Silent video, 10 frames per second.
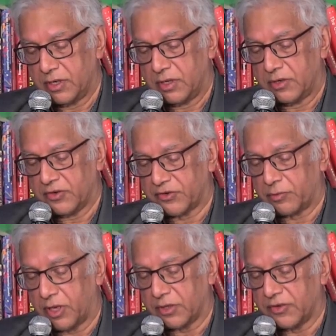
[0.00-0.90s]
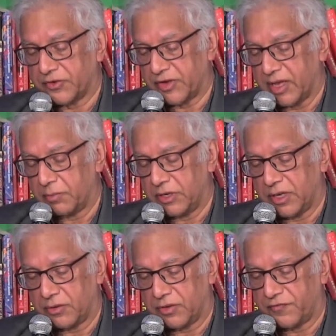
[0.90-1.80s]
to swat the salmon
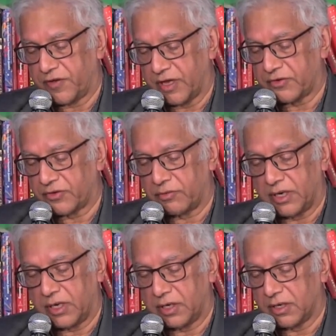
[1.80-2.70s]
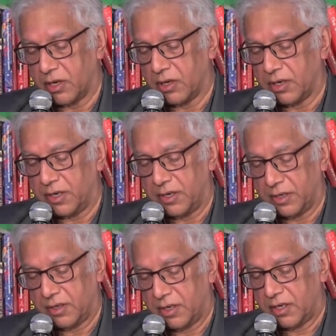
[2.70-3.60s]
out the fast-running tide
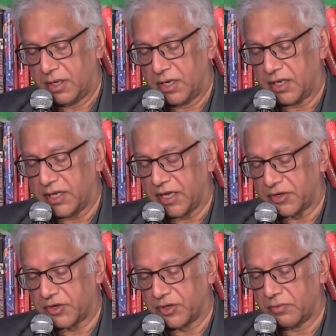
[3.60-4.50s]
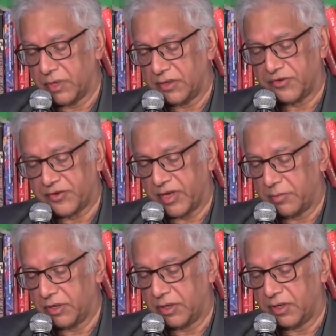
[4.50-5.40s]
and catch the red
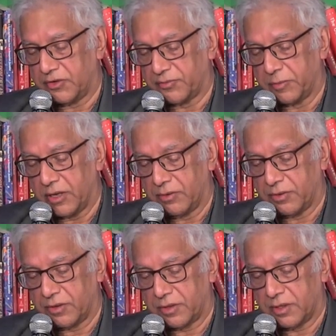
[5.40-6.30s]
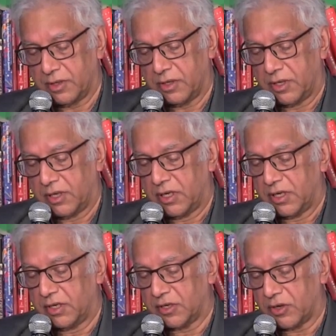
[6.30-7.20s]
salmon in his mouth,
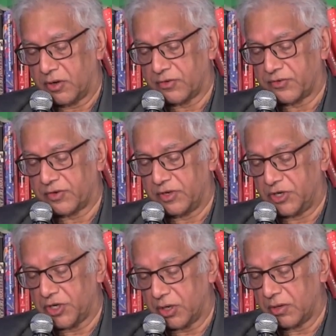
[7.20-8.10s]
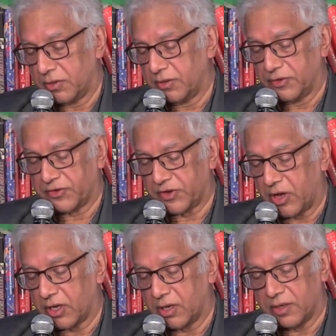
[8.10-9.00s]
and toss and juggle the
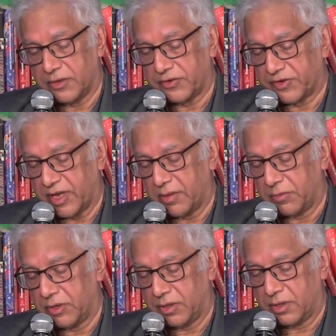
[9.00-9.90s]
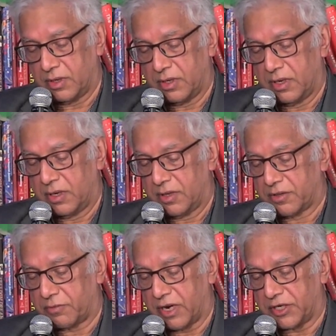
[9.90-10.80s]
sockeye salmon,
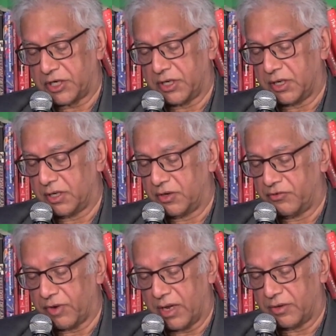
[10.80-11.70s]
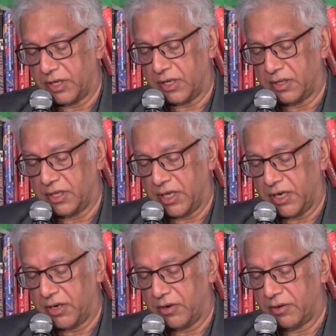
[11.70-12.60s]
thrashing and drowning in the
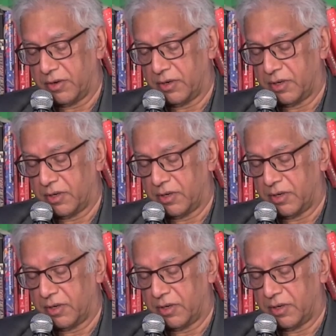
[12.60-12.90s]
air,